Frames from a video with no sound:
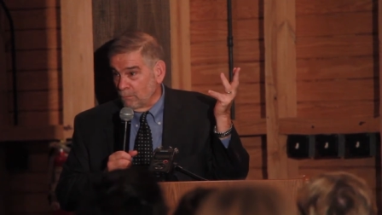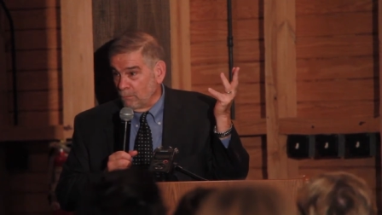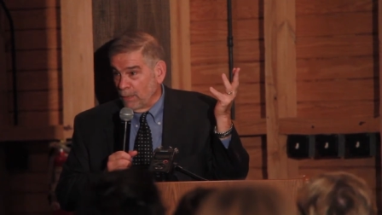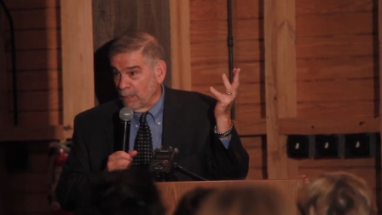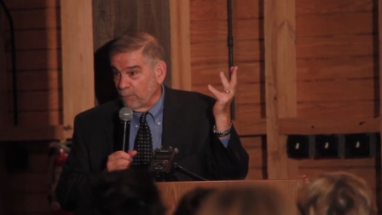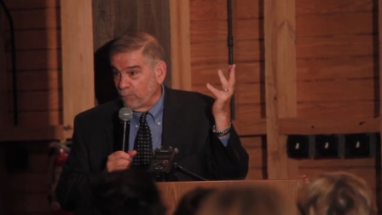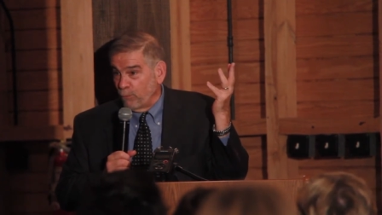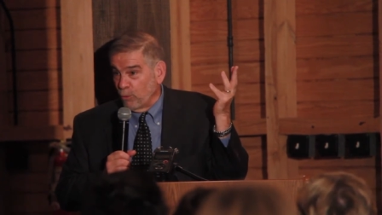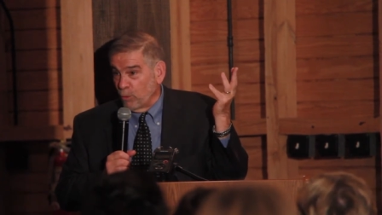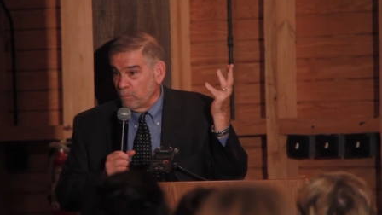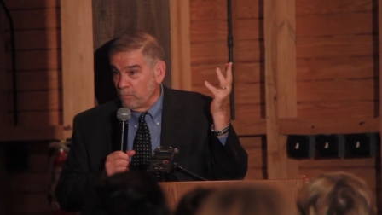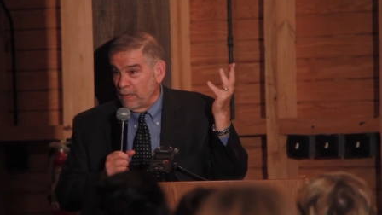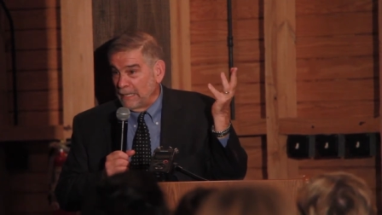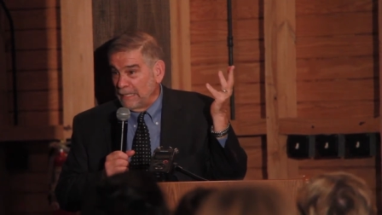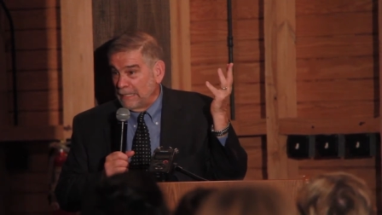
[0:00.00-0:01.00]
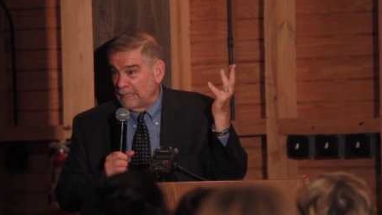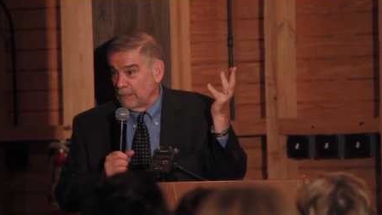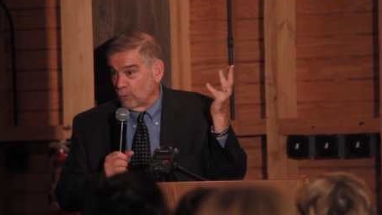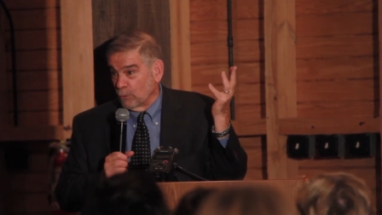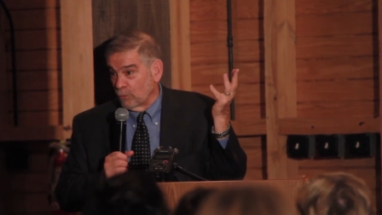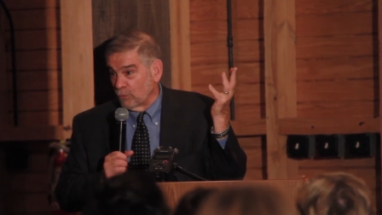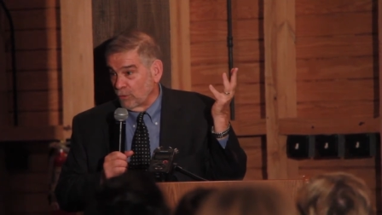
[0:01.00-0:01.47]
meant for many
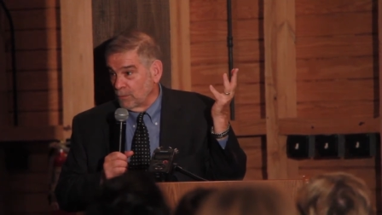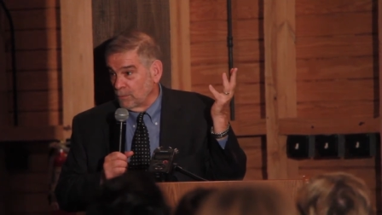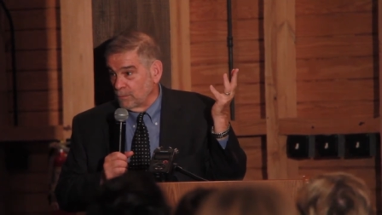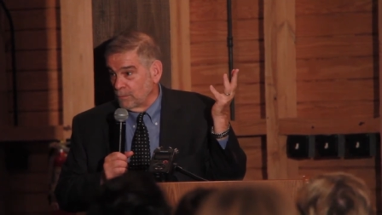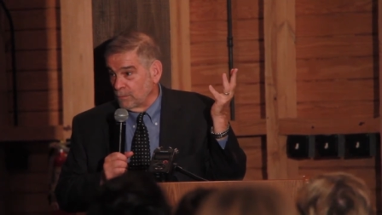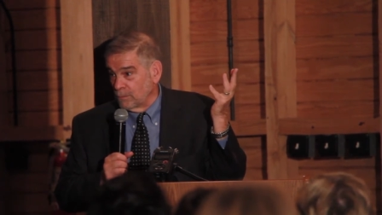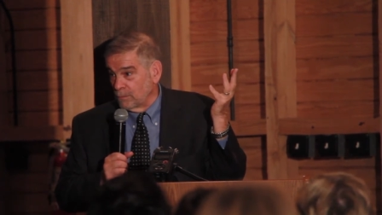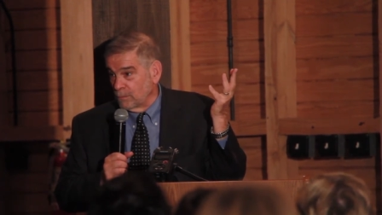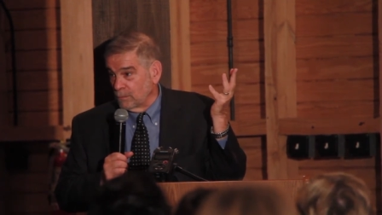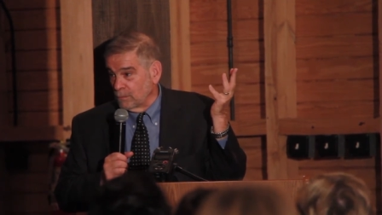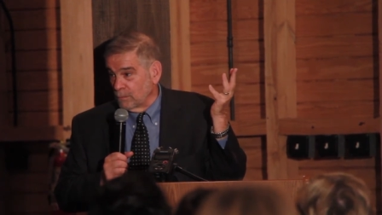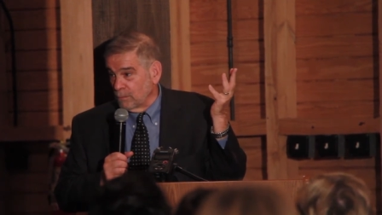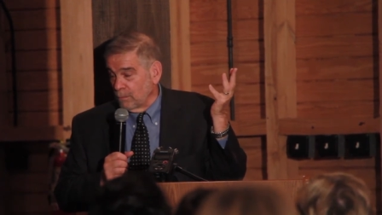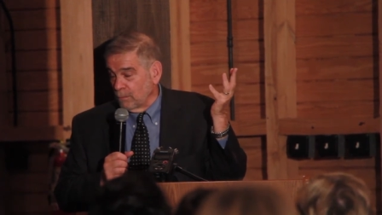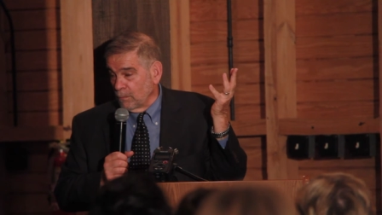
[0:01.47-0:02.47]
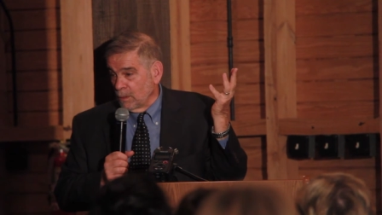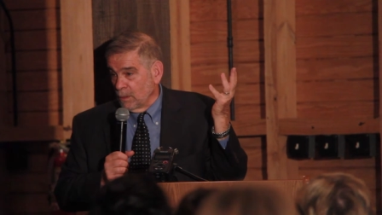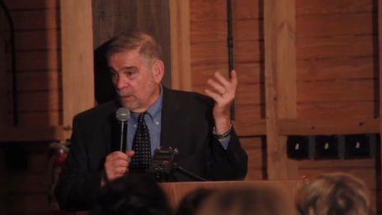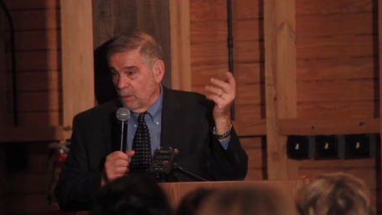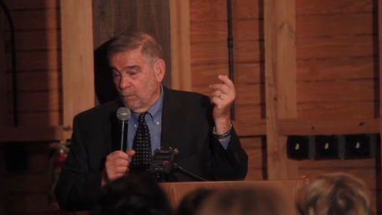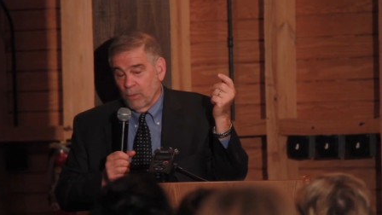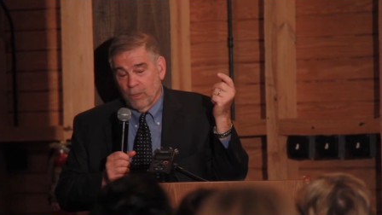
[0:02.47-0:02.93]
years.
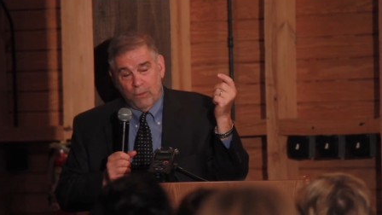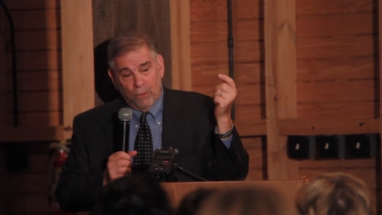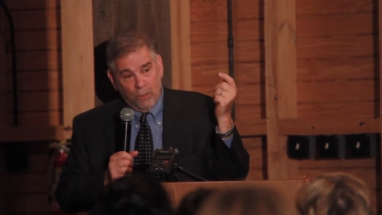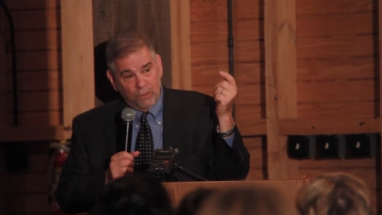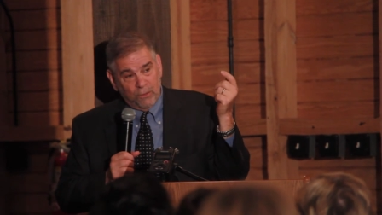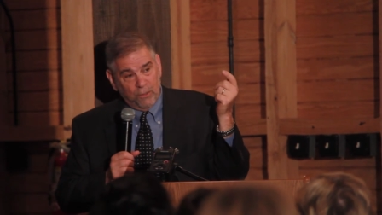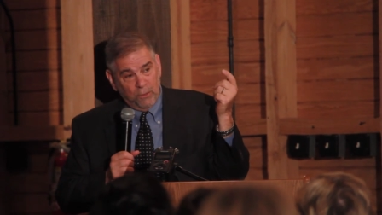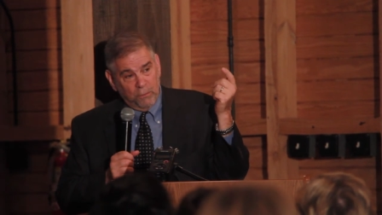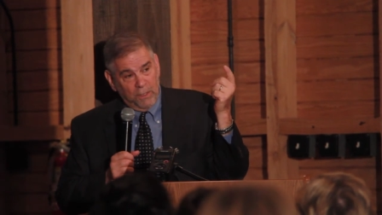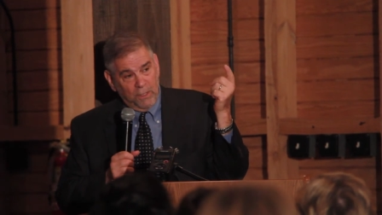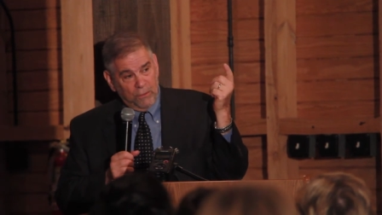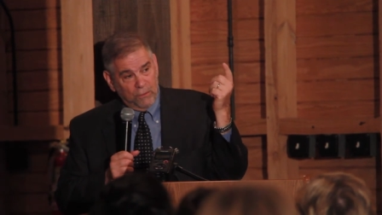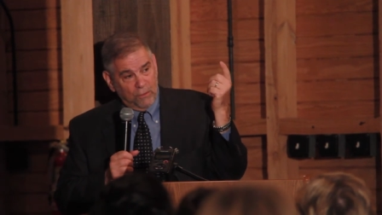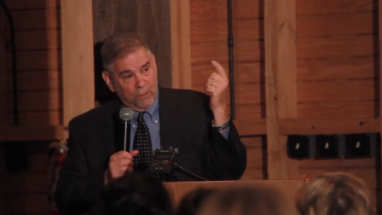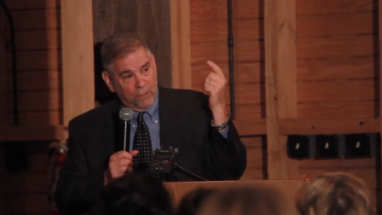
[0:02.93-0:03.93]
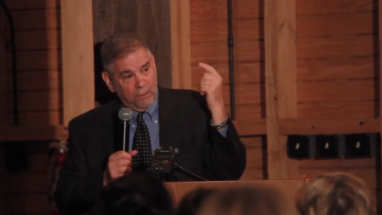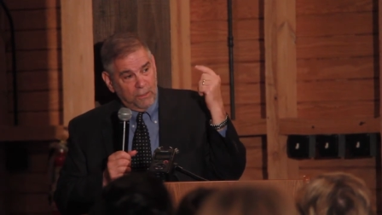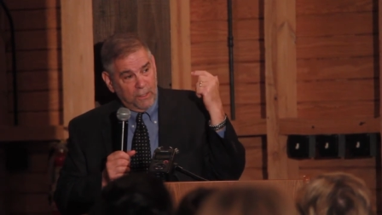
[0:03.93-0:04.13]
But it also means that